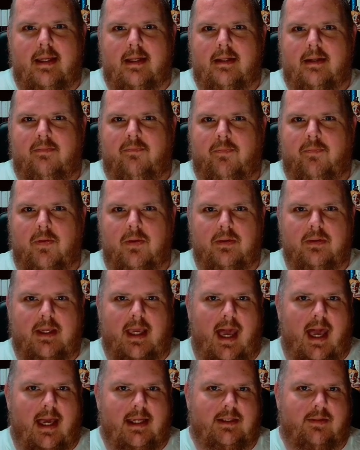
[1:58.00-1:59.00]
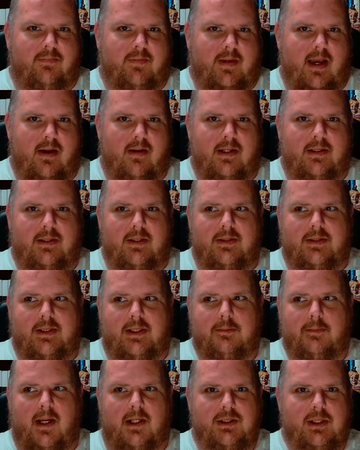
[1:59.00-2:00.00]
full cast of characters,
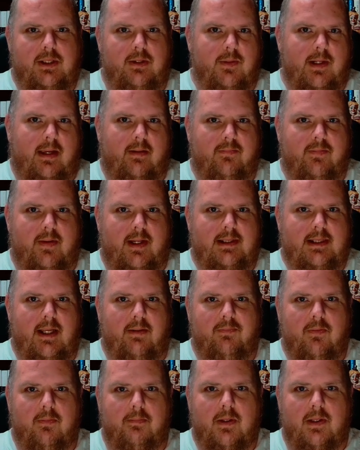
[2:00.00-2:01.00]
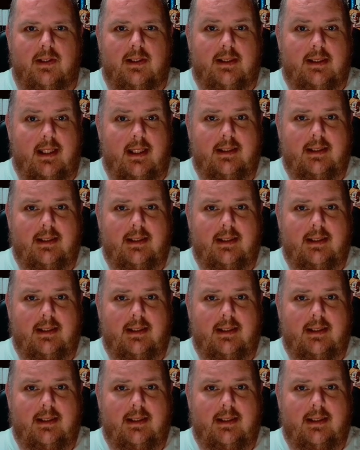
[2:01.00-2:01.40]
especially when I've read several books since